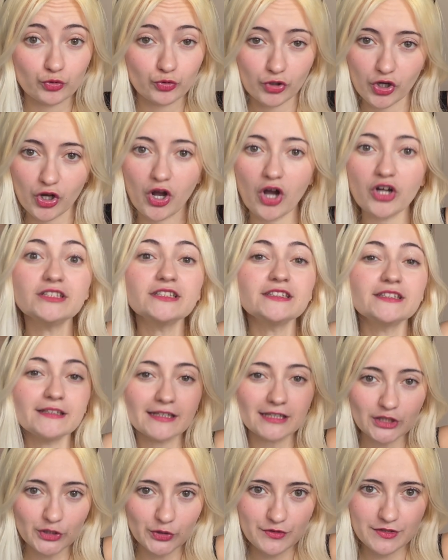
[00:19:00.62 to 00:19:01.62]

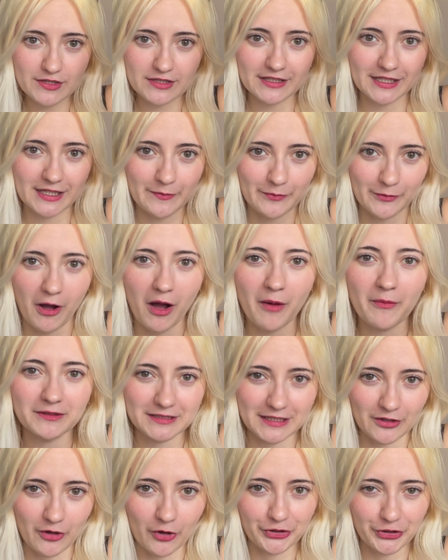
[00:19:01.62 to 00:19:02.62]
continuously keep
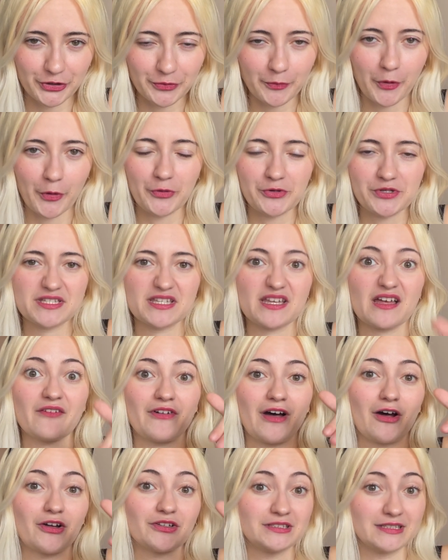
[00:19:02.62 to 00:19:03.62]
commenting on her posts
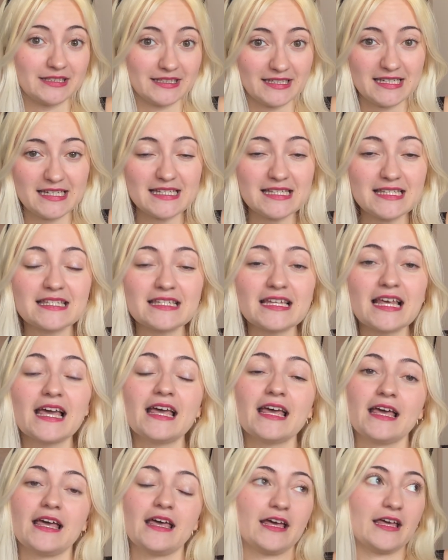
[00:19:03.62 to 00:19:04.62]
about this
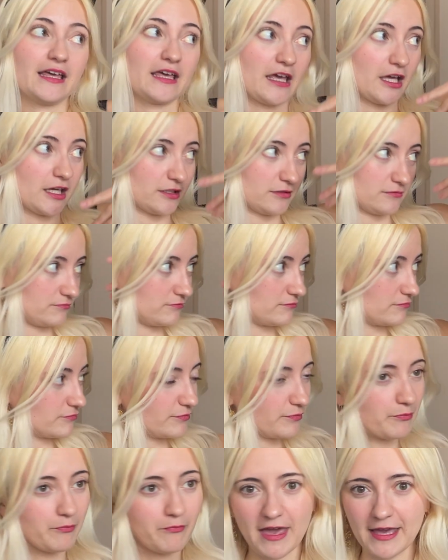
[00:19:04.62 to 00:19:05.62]
and
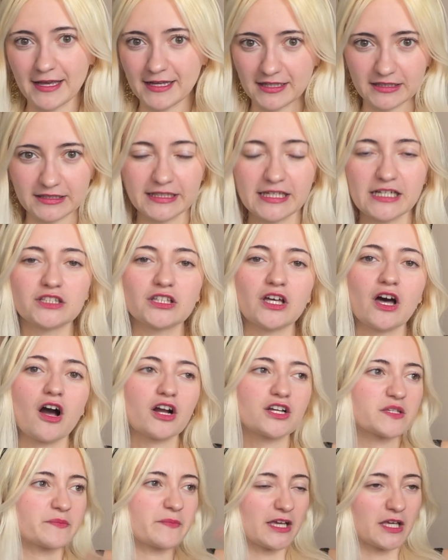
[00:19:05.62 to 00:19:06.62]
making
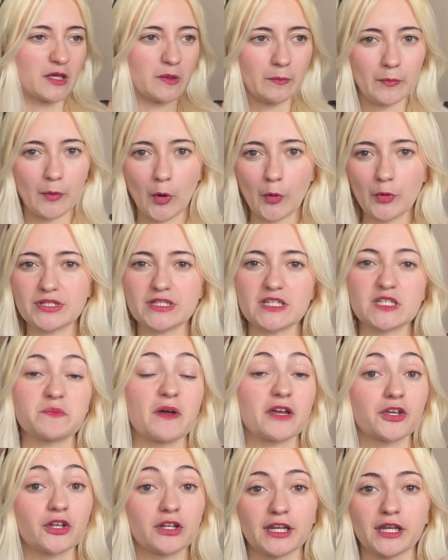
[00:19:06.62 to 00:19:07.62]
TikToks, making posts,
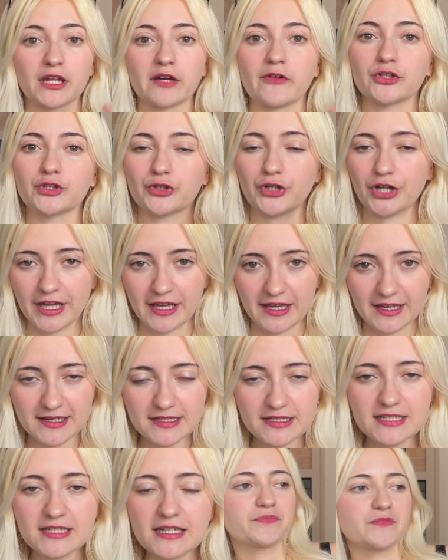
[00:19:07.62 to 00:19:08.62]
speculating about her
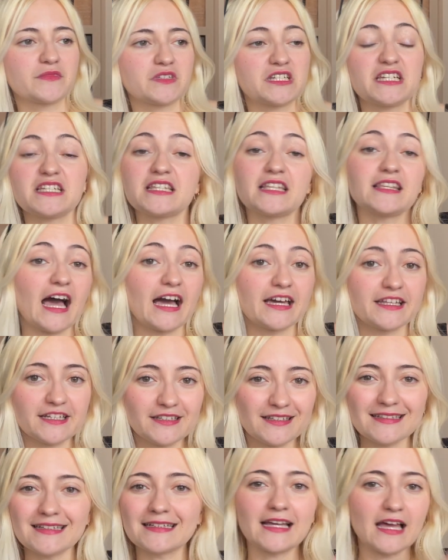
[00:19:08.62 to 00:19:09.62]
age. She's denied
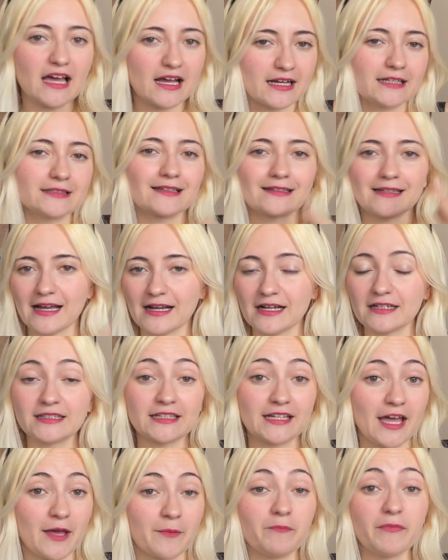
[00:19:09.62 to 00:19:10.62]
it again and again and
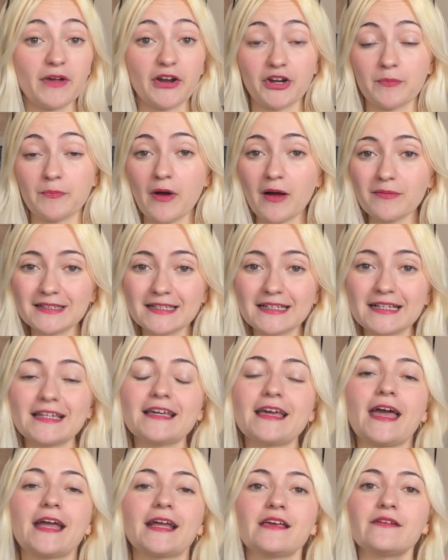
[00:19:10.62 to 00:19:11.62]
again very publicly,
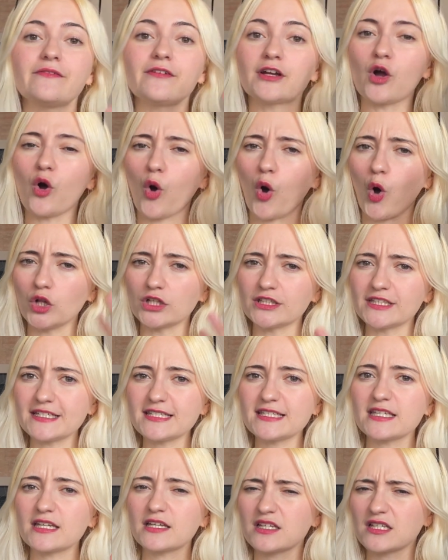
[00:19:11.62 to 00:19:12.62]
and even
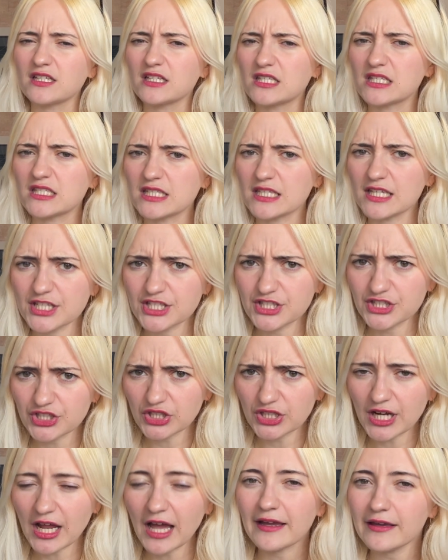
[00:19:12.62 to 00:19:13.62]
Ollie's sister,
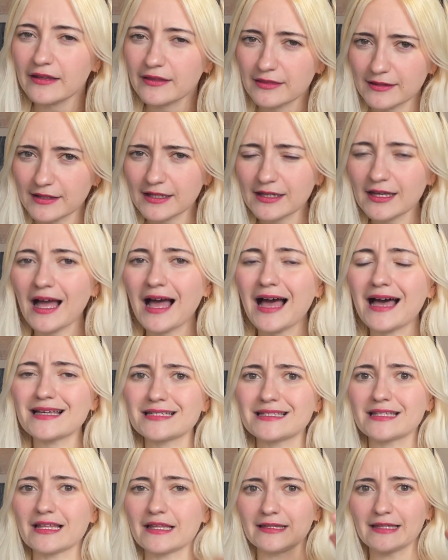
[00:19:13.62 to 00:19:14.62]
I think, has
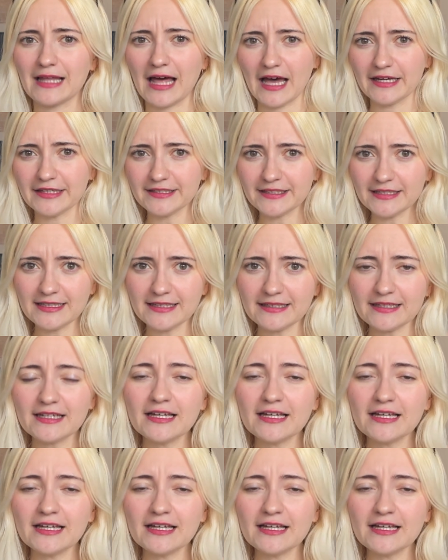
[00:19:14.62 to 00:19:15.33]
denied it.